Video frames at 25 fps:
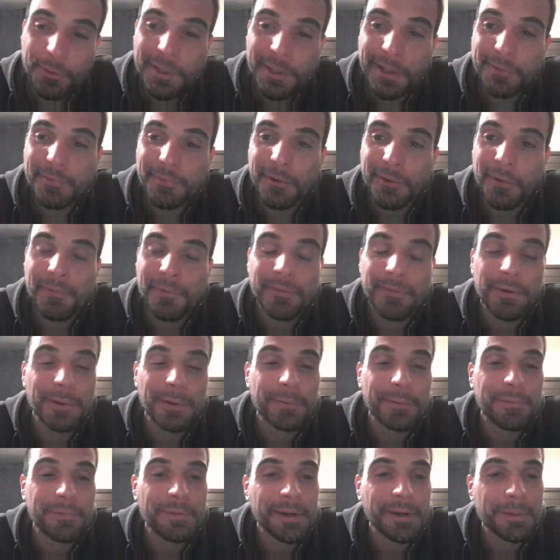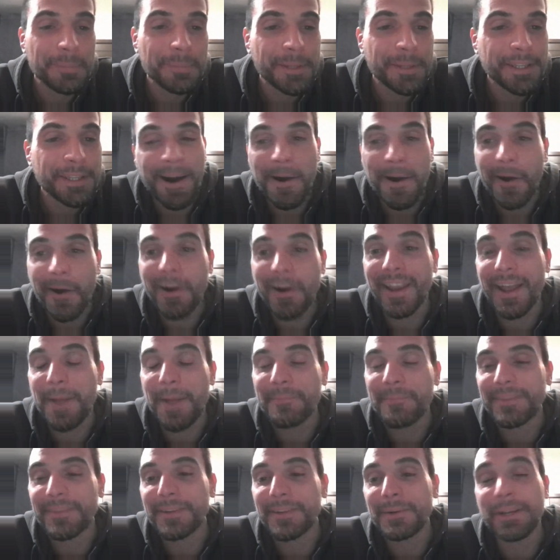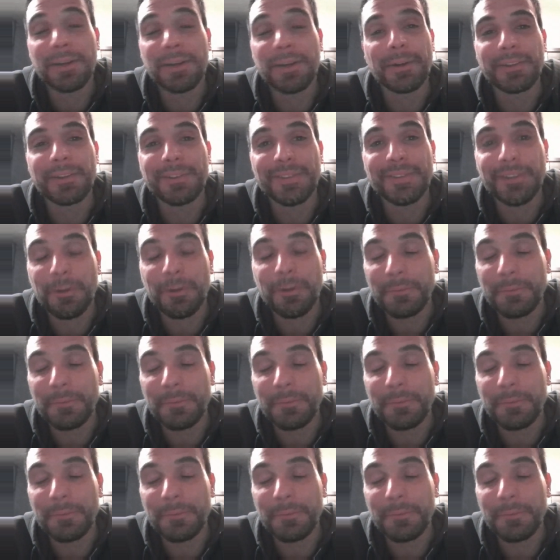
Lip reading: and for fun. Fuck me. Okay, we're going to stop